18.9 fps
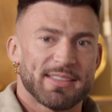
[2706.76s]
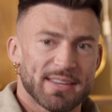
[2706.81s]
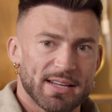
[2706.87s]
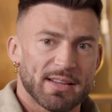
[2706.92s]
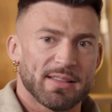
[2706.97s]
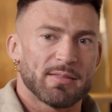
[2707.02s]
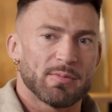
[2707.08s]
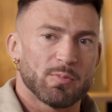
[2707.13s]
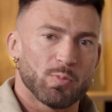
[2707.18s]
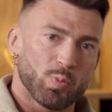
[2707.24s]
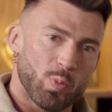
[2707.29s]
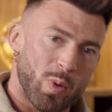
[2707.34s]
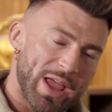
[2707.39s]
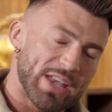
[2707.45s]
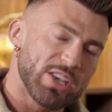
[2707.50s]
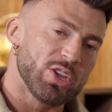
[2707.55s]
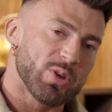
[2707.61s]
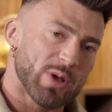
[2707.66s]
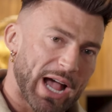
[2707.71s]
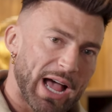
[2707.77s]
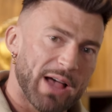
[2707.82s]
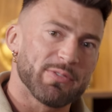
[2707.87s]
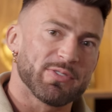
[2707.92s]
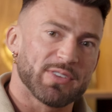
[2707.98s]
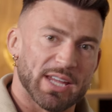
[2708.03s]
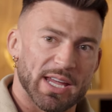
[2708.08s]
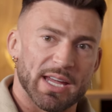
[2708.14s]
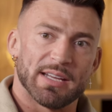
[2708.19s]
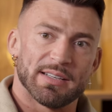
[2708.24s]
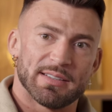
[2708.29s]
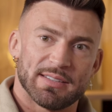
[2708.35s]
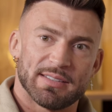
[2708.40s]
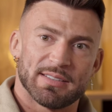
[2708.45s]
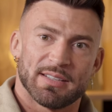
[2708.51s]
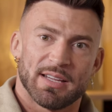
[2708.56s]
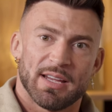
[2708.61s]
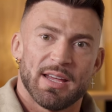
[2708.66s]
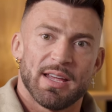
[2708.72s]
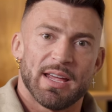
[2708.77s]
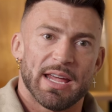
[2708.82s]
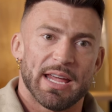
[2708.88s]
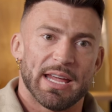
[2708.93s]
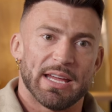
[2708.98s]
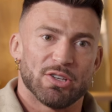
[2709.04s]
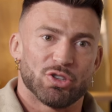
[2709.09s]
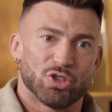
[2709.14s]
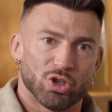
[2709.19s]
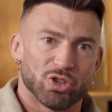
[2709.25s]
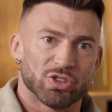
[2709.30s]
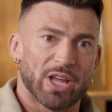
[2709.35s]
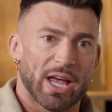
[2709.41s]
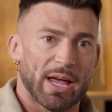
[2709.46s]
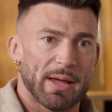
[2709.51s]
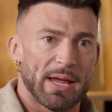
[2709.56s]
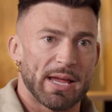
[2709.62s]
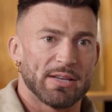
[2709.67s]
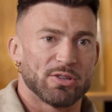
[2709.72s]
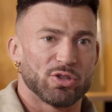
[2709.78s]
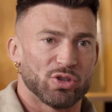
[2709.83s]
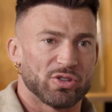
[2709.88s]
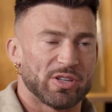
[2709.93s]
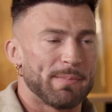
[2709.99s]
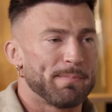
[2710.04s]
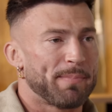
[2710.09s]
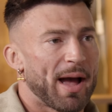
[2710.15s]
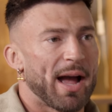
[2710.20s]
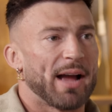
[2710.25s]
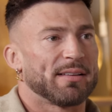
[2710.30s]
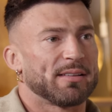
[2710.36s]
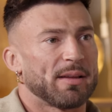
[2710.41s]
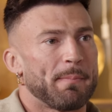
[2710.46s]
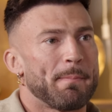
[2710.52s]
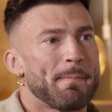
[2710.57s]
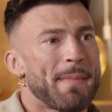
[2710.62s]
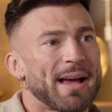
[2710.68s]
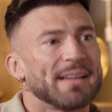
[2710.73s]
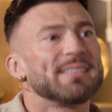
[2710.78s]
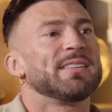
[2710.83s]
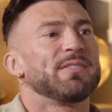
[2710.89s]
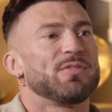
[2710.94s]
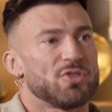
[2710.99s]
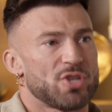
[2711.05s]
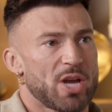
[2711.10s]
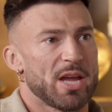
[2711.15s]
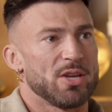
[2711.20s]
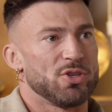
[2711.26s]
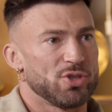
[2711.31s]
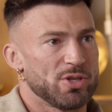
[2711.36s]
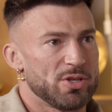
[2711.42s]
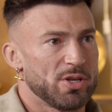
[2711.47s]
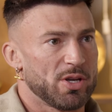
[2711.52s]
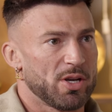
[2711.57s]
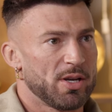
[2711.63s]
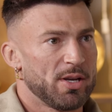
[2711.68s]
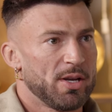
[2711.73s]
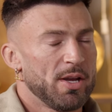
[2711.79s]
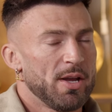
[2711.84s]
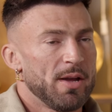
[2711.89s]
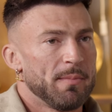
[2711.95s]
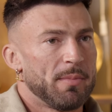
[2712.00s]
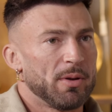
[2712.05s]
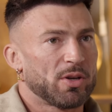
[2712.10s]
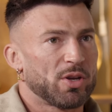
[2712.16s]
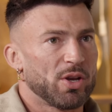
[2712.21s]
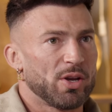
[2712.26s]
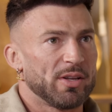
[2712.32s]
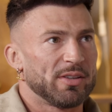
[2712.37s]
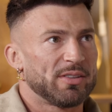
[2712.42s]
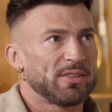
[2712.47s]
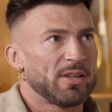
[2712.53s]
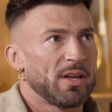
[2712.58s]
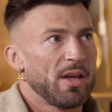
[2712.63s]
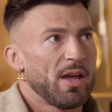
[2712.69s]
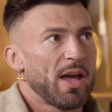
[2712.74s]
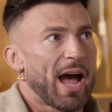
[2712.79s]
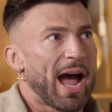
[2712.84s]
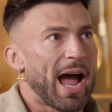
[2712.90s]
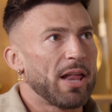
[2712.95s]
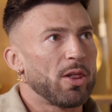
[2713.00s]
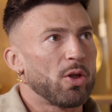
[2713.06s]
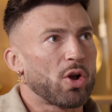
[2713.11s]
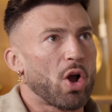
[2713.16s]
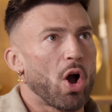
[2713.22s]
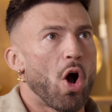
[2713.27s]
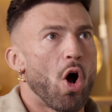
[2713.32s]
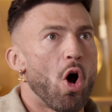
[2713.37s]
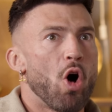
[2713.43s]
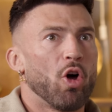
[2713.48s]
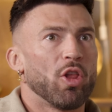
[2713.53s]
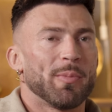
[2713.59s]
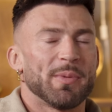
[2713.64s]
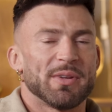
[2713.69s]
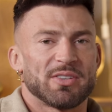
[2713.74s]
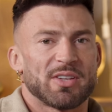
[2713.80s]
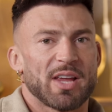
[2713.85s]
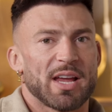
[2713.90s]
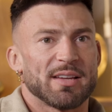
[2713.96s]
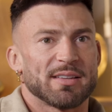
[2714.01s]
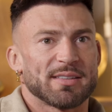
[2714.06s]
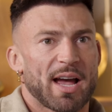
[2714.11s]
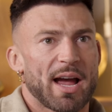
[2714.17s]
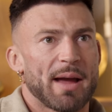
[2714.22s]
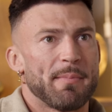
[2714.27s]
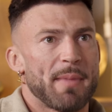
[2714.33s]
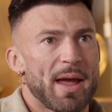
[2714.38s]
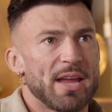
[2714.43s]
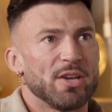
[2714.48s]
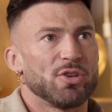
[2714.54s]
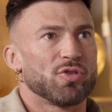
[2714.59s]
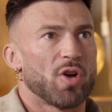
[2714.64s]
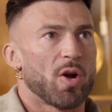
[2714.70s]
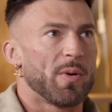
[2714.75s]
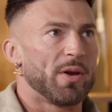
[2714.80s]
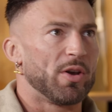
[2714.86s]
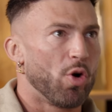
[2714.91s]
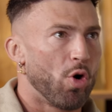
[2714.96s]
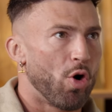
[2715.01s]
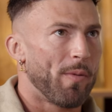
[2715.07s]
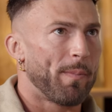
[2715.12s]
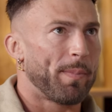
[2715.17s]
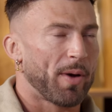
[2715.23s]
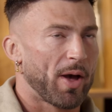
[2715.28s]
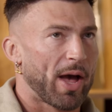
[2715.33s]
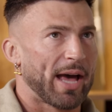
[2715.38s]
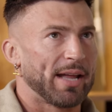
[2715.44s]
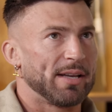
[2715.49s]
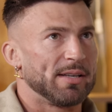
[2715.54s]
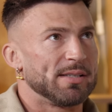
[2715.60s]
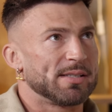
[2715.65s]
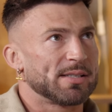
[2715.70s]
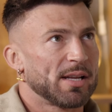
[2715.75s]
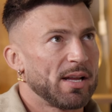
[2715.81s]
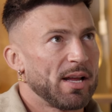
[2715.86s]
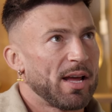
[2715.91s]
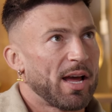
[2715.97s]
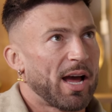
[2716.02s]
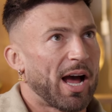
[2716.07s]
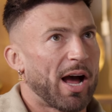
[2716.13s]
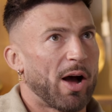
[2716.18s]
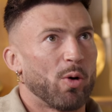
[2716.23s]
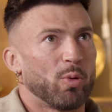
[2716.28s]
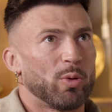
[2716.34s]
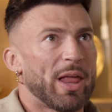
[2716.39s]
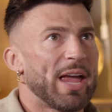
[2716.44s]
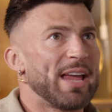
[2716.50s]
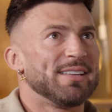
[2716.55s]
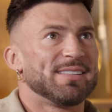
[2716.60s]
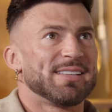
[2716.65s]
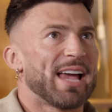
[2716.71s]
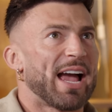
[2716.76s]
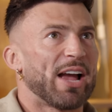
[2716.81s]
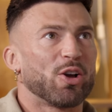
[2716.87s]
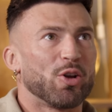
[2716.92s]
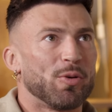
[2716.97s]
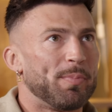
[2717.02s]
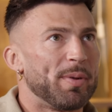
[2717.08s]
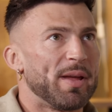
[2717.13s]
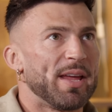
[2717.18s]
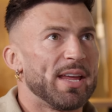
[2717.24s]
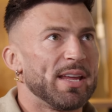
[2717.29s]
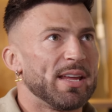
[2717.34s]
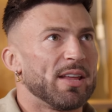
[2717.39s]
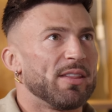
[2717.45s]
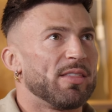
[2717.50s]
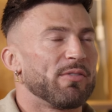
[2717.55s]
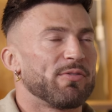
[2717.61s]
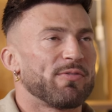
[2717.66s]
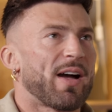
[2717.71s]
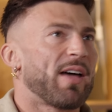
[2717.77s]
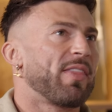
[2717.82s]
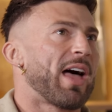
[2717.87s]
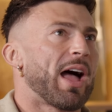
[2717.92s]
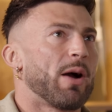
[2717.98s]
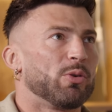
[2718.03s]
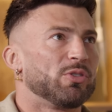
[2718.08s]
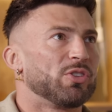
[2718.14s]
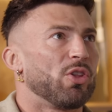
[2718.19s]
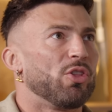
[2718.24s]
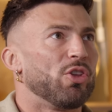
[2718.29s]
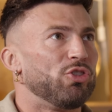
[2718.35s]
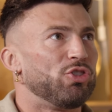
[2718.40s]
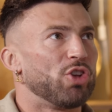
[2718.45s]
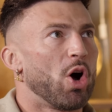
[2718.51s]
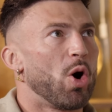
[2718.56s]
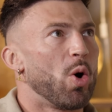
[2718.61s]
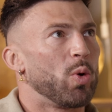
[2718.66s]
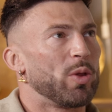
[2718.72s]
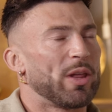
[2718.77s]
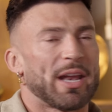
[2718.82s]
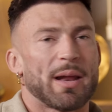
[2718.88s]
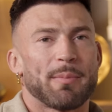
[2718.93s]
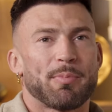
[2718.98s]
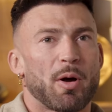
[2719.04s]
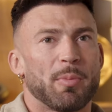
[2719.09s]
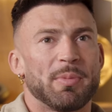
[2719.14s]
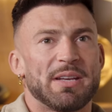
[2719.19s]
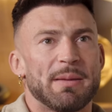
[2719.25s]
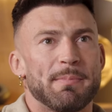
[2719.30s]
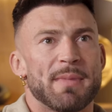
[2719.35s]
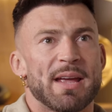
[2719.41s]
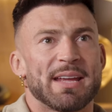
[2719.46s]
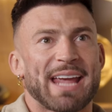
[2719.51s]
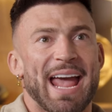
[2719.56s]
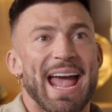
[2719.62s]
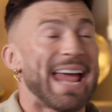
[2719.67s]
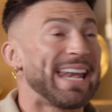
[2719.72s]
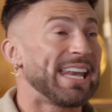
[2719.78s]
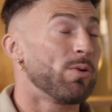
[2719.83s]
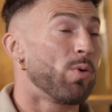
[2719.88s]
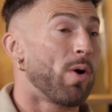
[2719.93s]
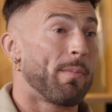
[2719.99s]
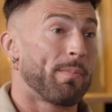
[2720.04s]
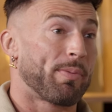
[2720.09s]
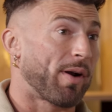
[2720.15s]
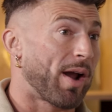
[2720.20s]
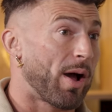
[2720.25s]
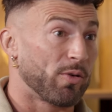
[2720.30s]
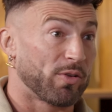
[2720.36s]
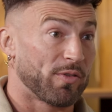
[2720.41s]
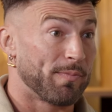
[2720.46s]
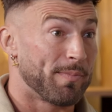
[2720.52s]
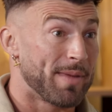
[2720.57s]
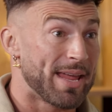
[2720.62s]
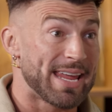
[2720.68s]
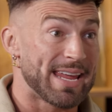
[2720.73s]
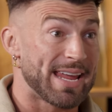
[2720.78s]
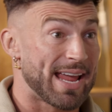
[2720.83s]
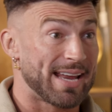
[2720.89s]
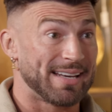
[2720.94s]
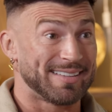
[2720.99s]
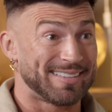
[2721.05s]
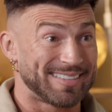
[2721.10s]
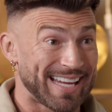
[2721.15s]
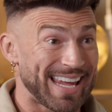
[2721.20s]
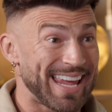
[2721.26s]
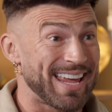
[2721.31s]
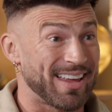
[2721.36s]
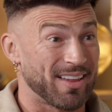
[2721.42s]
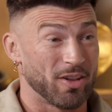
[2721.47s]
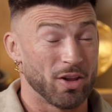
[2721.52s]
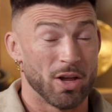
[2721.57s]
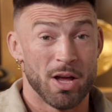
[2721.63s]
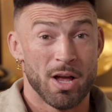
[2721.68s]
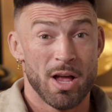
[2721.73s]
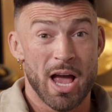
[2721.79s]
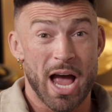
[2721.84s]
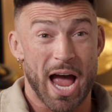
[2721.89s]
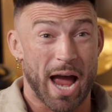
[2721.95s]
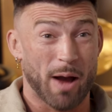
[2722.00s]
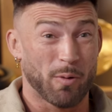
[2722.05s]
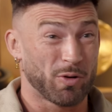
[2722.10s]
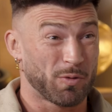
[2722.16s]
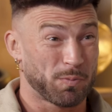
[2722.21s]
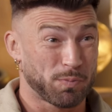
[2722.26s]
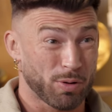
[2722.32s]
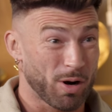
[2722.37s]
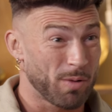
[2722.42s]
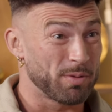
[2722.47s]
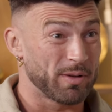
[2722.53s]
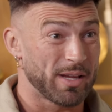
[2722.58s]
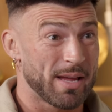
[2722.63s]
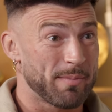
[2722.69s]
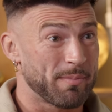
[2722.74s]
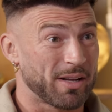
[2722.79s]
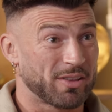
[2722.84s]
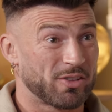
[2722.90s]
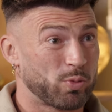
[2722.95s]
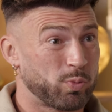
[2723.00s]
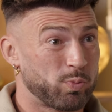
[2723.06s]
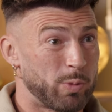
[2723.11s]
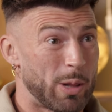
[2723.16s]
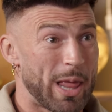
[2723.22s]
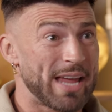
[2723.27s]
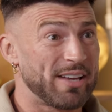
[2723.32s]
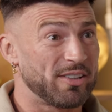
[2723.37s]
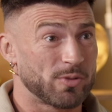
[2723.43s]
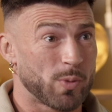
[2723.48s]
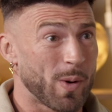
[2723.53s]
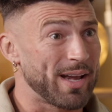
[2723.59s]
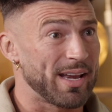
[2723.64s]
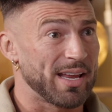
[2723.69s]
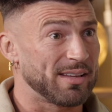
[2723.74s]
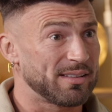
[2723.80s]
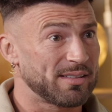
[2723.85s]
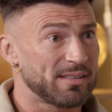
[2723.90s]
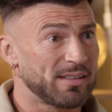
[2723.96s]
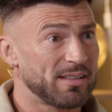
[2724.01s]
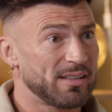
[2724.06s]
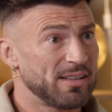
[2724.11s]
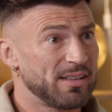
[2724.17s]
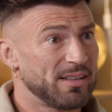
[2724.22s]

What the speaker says: I think when you have kids, it does impact a massive change in you, because I look at all the mistakes I made growing up and how lazy I could be, and the fact that I was on the dole and I probably didn't make anyone proud of me until I was probably in my late 20s.